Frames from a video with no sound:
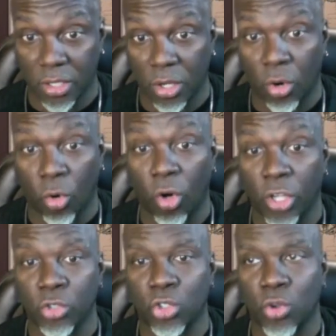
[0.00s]
or
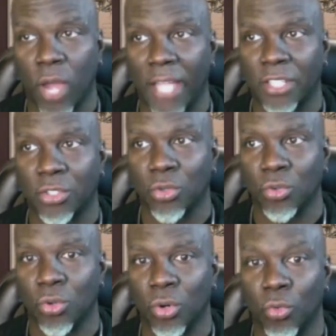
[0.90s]
you try
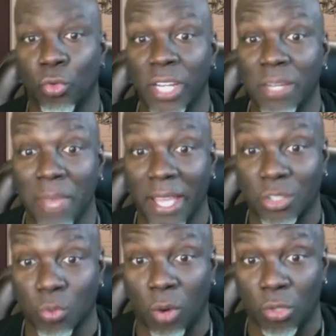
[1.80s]
to remix
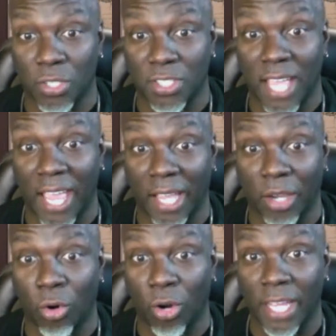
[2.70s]
what we're saying
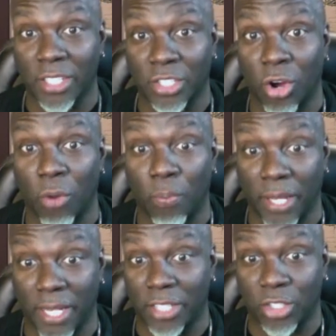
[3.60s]
or
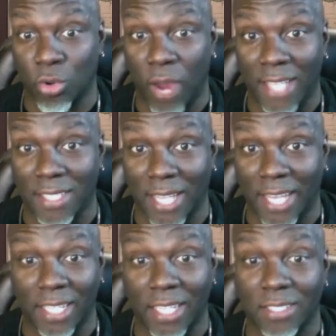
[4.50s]
interpret and translate
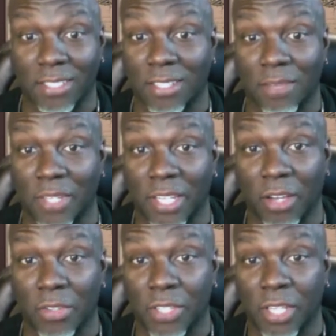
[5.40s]
it into something
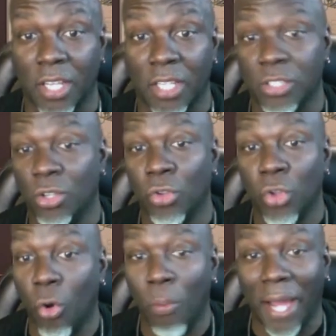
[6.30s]
else. You know,
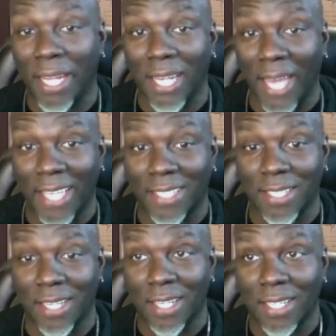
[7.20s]
nobody likes
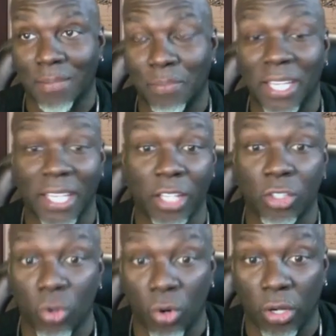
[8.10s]
being
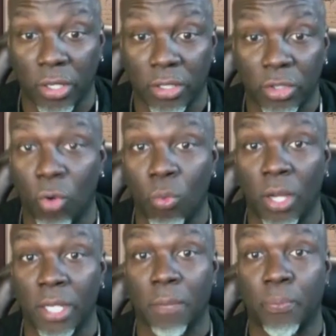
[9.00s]
ignored. No
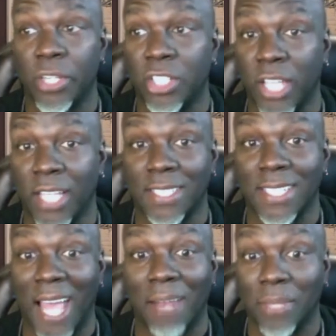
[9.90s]
one appreciates
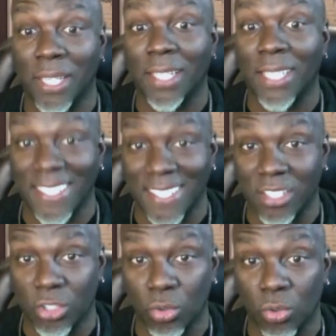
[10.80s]
not being
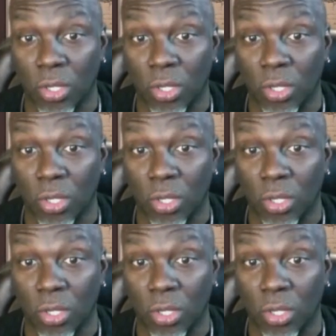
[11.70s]
listened to.